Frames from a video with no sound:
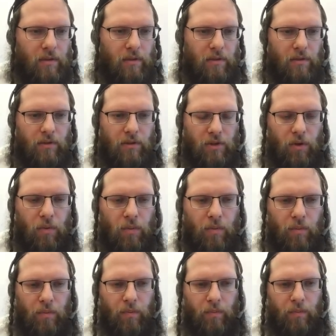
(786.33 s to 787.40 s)
So
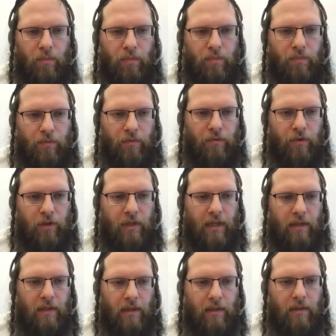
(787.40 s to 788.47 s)
for a
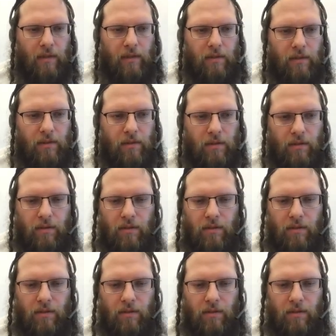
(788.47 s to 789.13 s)
date like this,